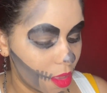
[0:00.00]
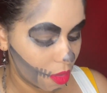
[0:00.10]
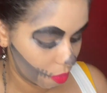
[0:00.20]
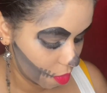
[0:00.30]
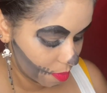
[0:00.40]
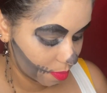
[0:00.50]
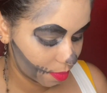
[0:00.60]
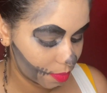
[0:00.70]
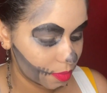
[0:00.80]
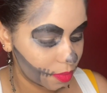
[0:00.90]
Whoop.
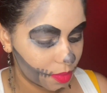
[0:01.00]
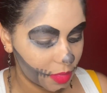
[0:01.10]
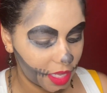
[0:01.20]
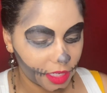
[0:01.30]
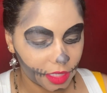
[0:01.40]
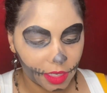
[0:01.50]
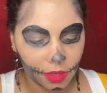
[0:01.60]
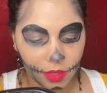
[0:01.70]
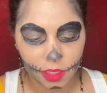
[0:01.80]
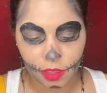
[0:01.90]
Actually, I
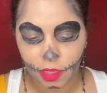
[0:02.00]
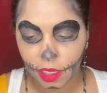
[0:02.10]
don't need to do that